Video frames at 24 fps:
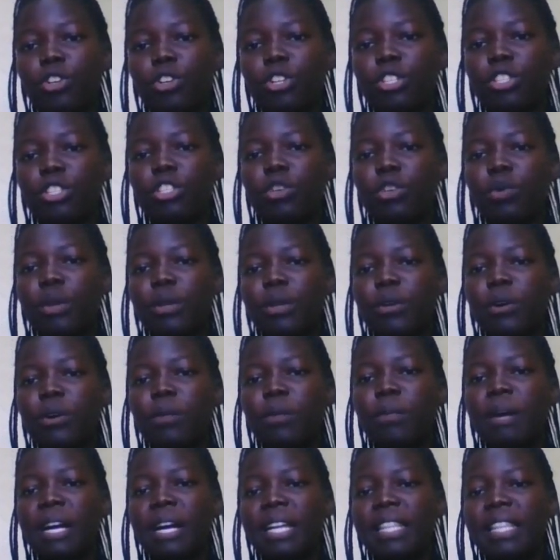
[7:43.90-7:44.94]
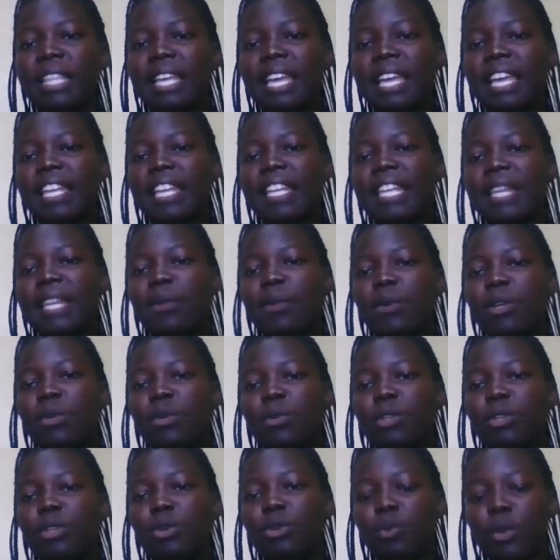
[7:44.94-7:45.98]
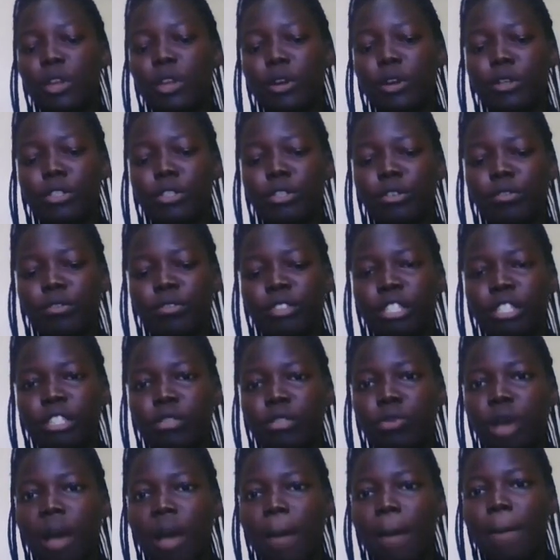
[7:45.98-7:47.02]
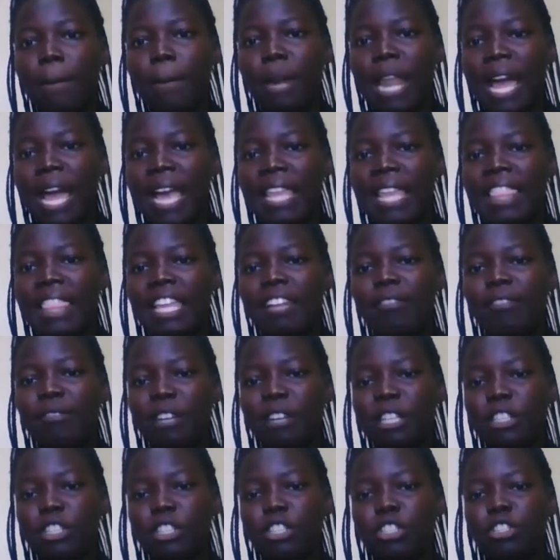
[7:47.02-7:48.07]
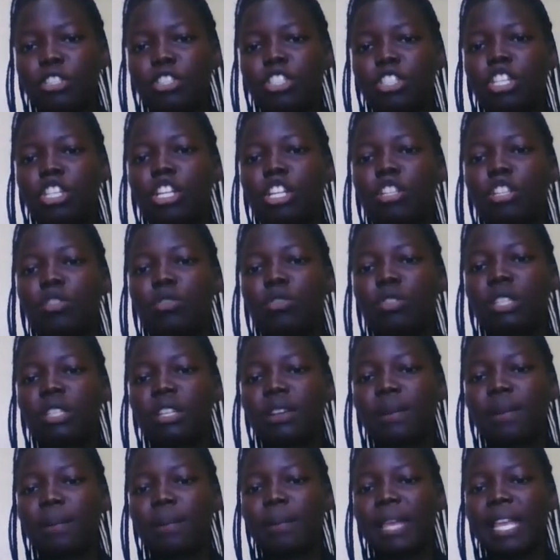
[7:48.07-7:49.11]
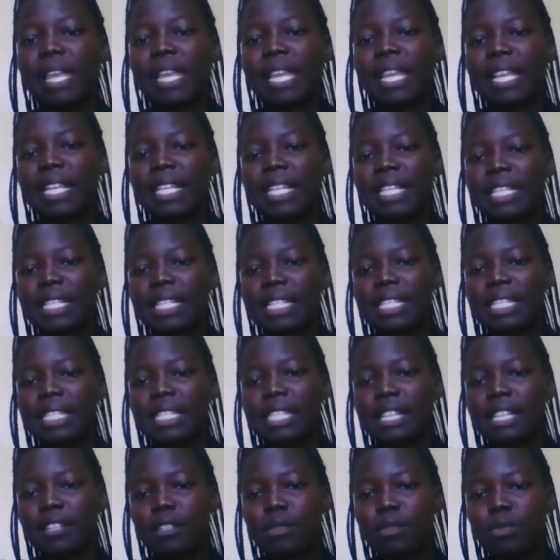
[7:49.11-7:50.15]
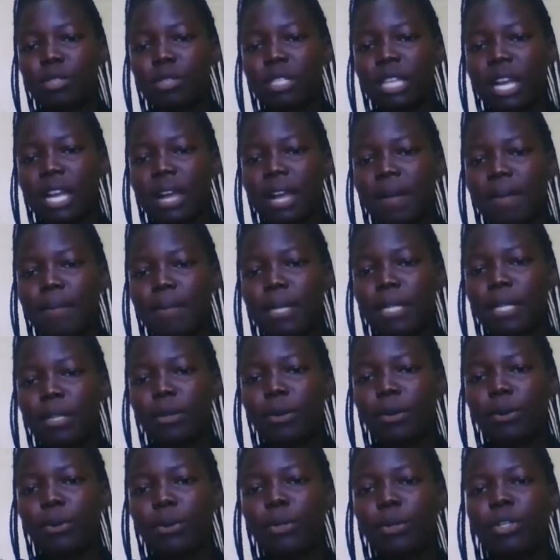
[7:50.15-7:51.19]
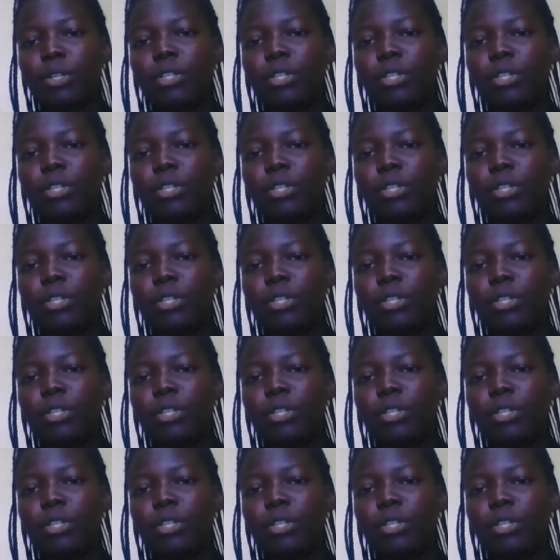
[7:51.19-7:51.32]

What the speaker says: So we go back there, and then what we do, we autofill to apply that function to the remaining cells which are below.